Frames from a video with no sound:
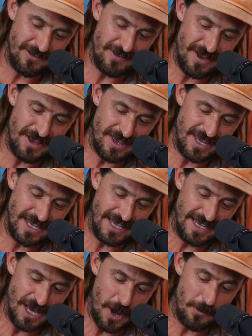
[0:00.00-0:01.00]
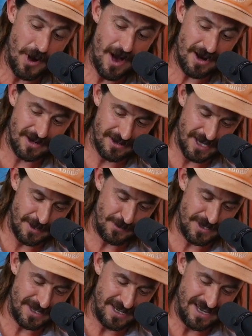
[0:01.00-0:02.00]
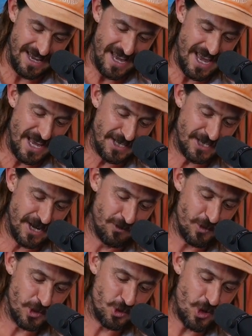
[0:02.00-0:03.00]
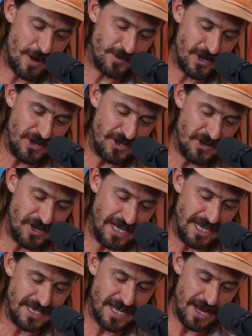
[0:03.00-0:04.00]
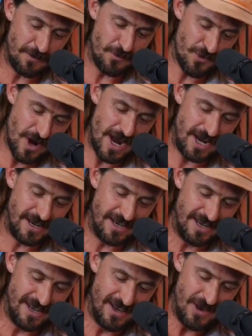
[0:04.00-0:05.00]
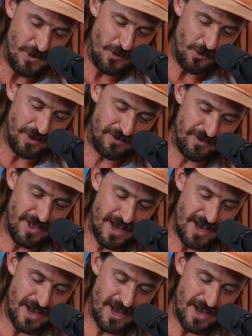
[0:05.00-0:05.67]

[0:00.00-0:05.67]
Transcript: of the apocalypse, and several dropped on their knees and prayed. When the